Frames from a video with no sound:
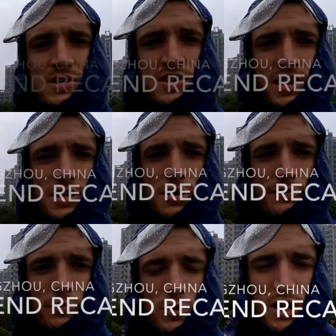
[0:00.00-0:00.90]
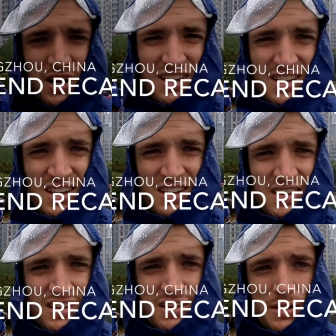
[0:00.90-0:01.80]
Just heading home from work.
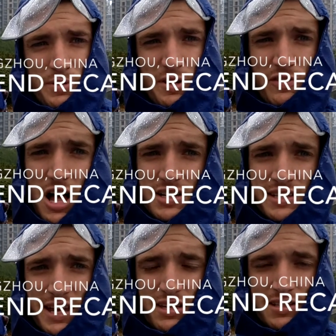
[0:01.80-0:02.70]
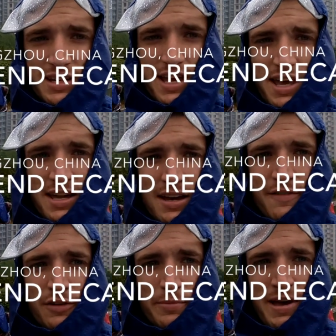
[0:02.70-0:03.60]
Gonna put the vlog together today.
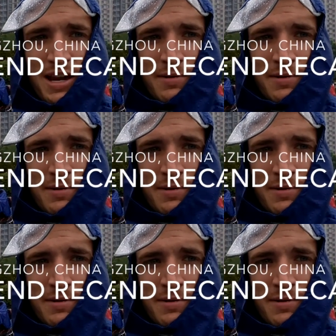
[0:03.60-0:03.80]
I feel bad